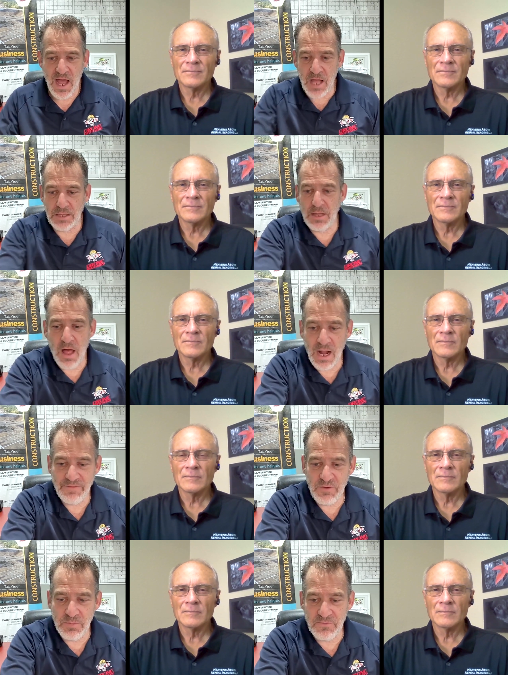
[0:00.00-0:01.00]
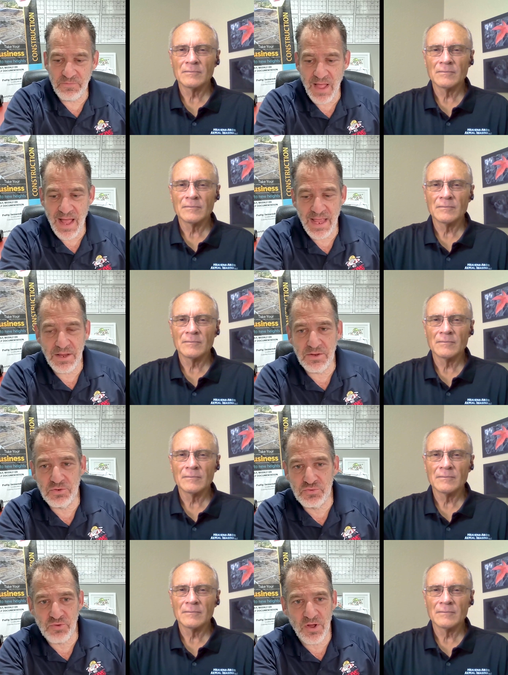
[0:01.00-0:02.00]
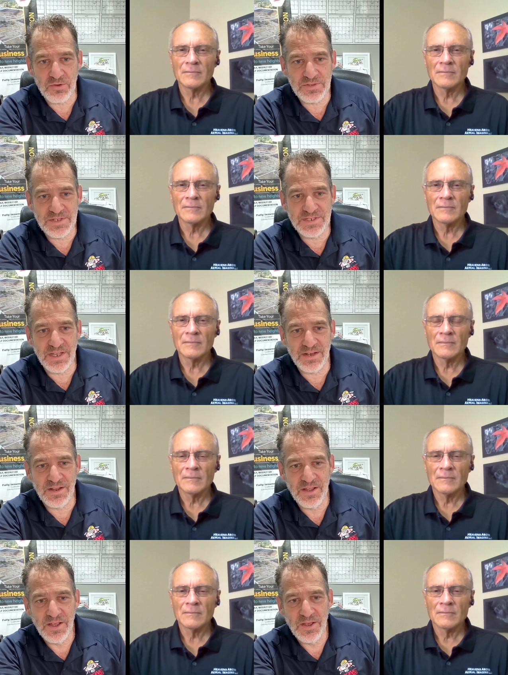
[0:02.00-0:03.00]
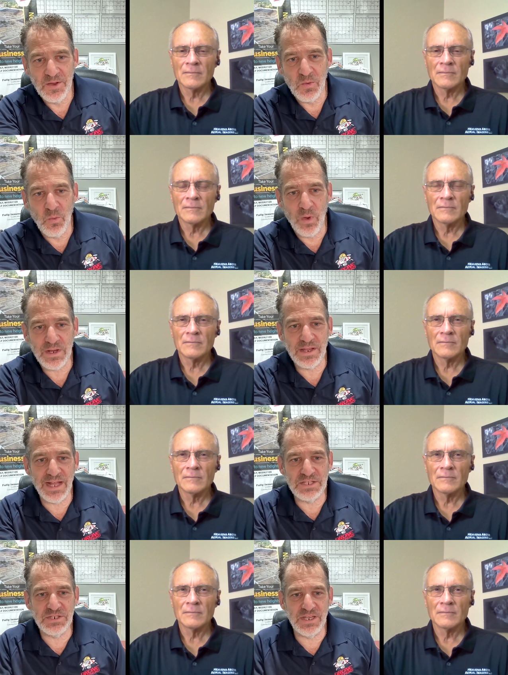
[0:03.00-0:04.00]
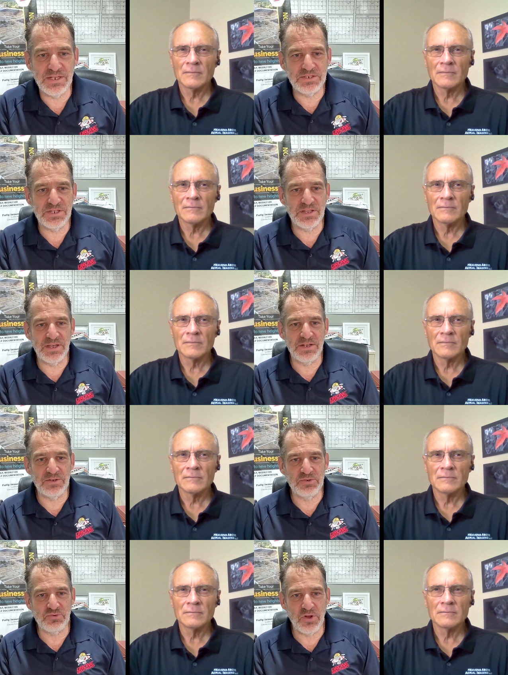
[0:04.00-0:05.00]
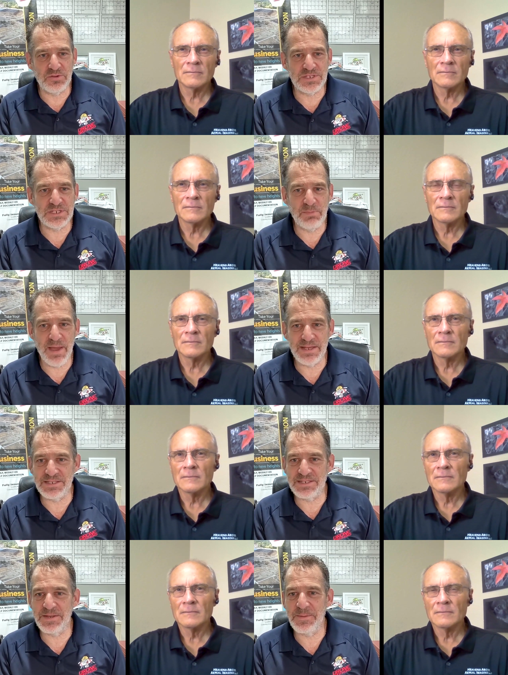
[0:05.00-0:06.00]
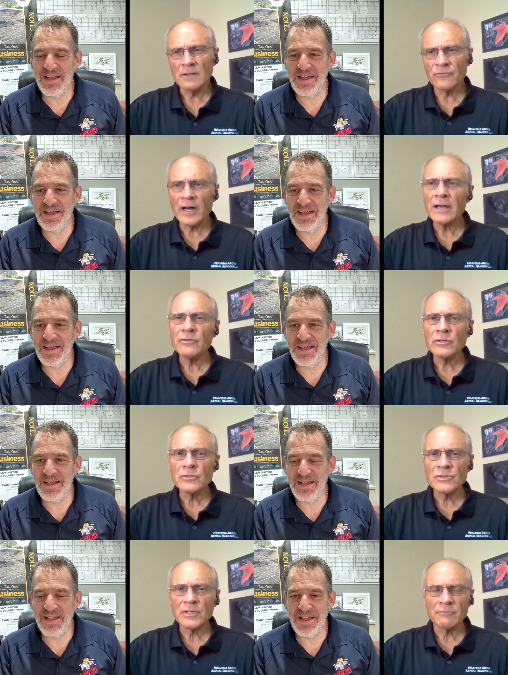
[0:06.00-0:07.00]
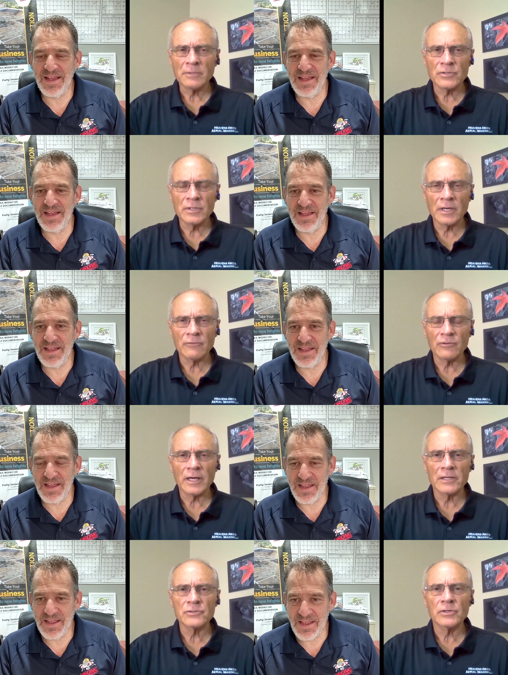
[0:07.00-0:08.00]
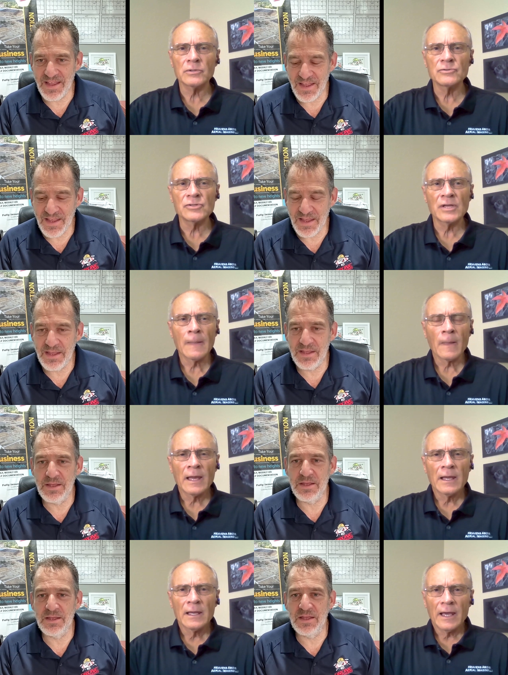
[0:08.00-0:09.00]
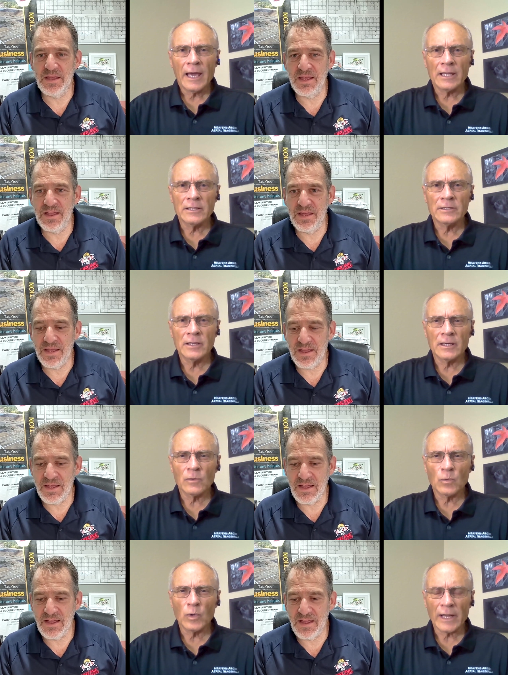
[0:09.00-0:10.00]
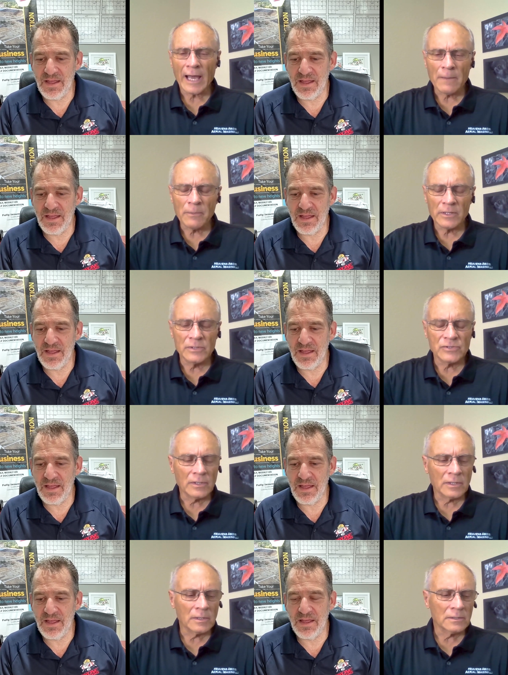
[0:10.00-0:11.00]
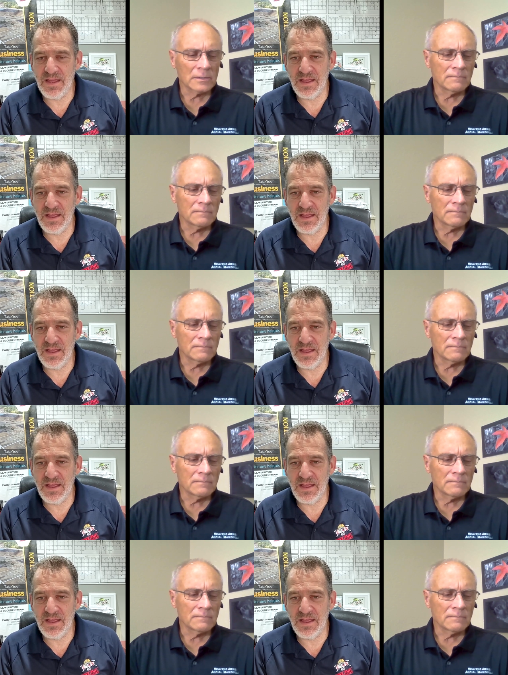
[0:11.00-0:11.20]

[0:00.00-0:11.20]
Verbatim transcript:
Speaker 1: how long have you been flying drones, and what got you into the drone space?
Speaker 2: Five years I've been uh, flying drones, and uh, what happened is uh,